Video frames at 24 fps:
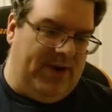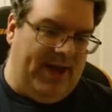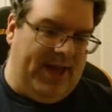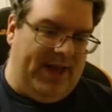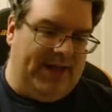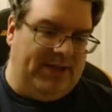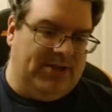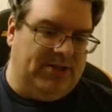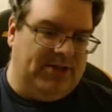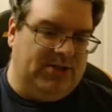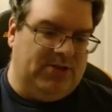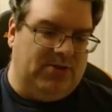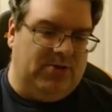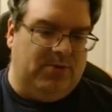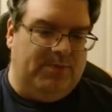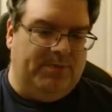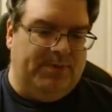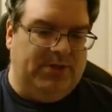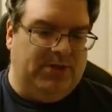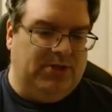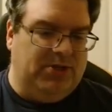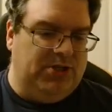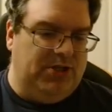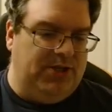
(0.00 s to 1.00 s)
and just
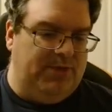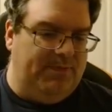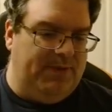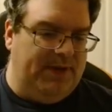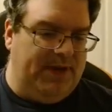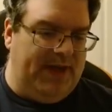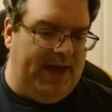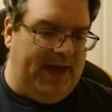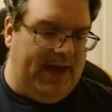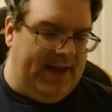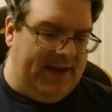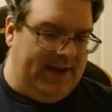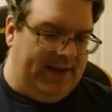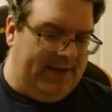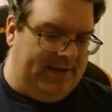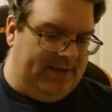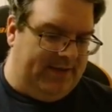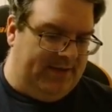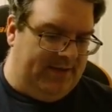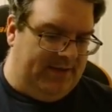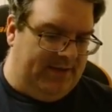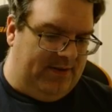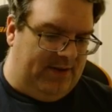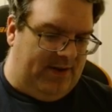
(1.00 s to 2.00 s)
open
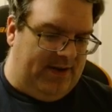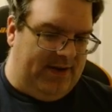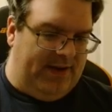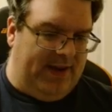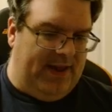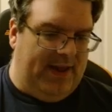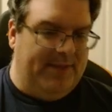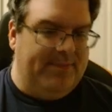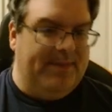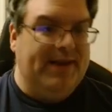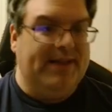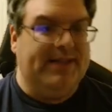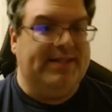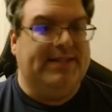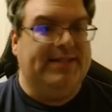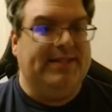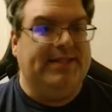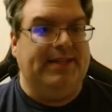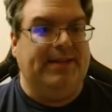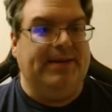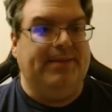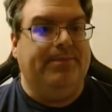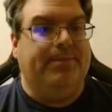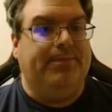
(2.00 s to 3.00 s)

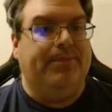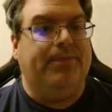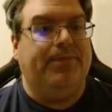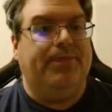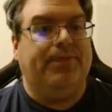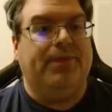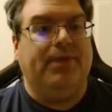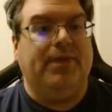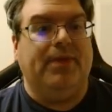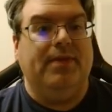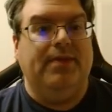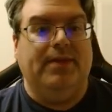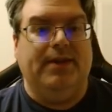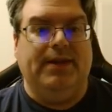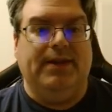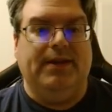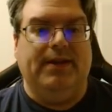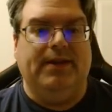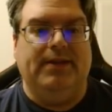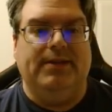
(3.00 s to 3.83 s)
gpedit.msc, the